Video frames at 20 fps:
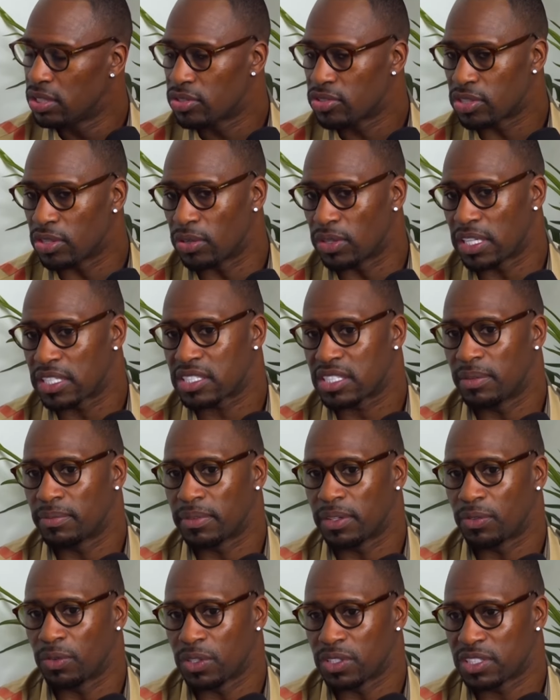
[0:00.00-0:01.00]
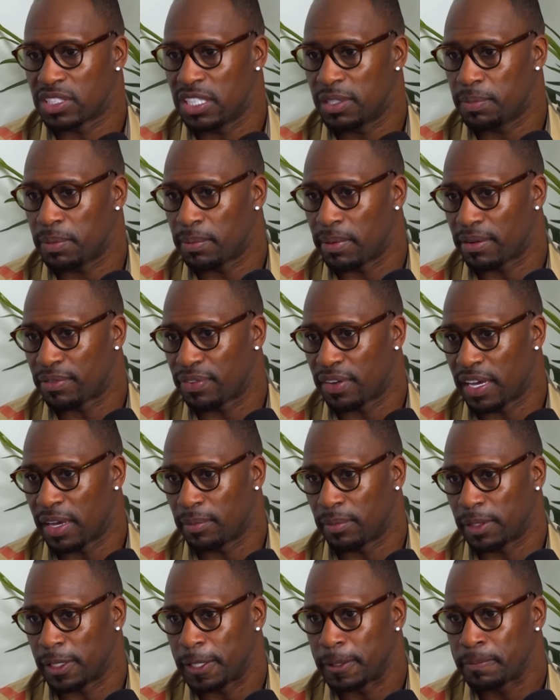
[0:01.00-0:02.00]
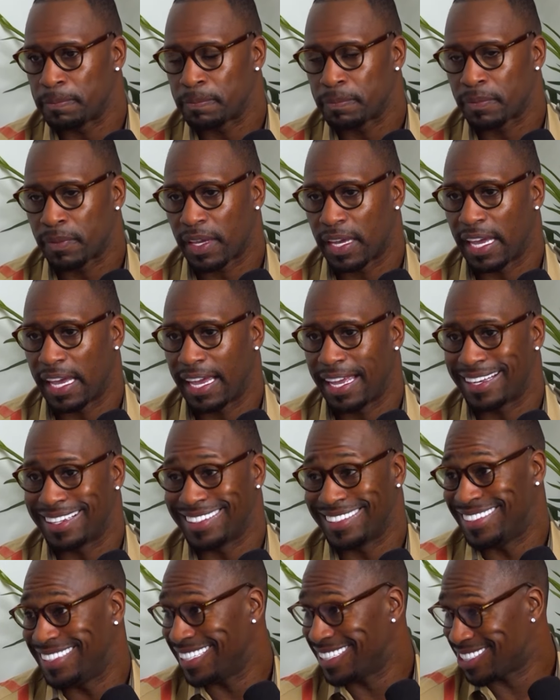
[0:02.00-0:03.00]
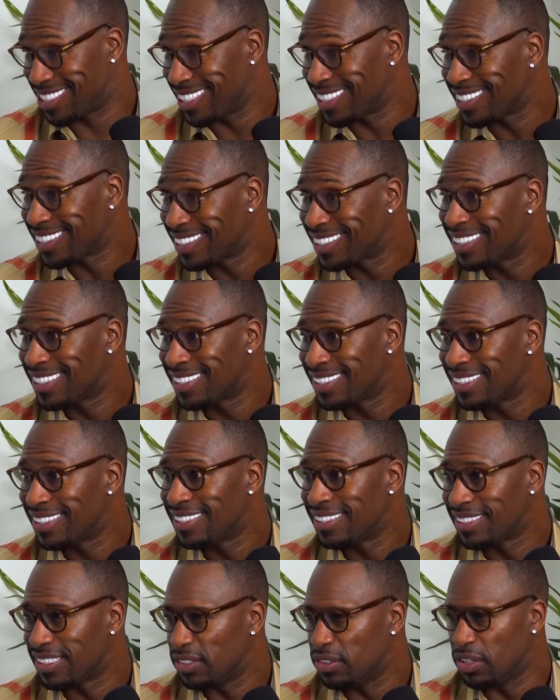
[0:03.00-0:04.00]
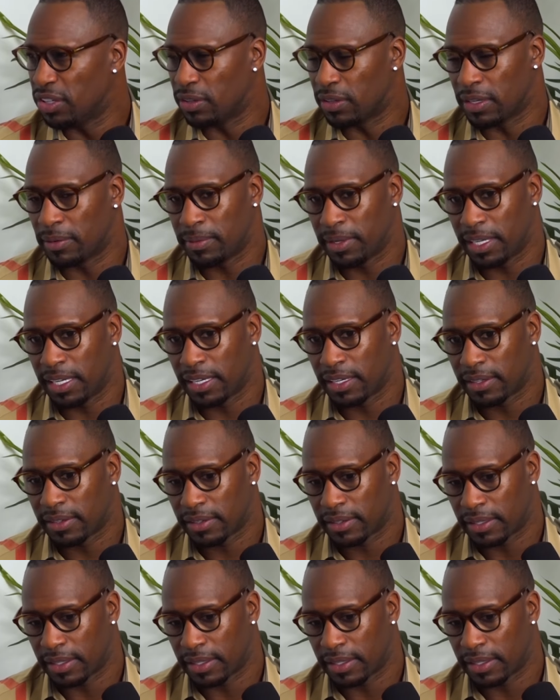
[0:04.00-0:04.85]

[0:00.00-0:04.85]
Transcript: So that's something that runs deep in my family, and addiction. Yeah. You know what I mean?